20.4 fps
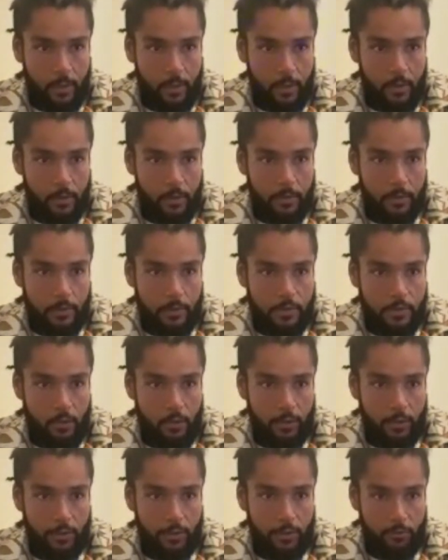
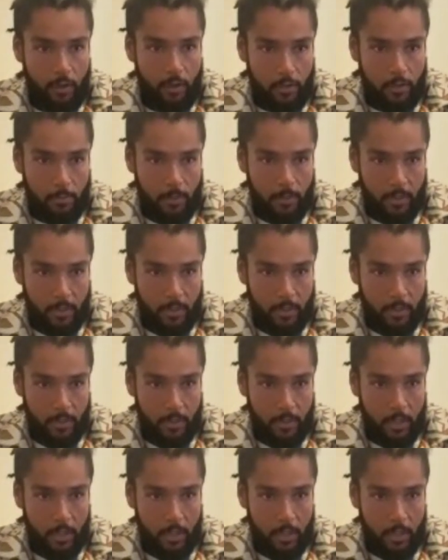incredibly
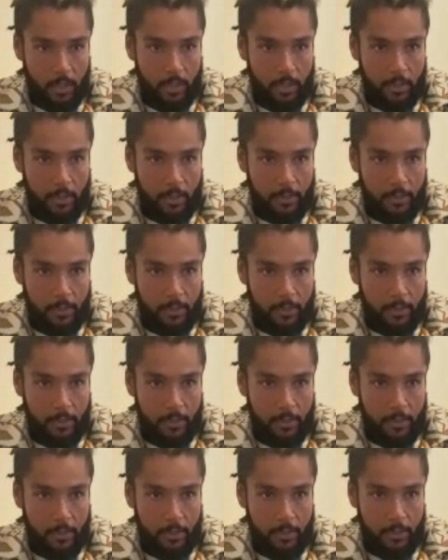like deep,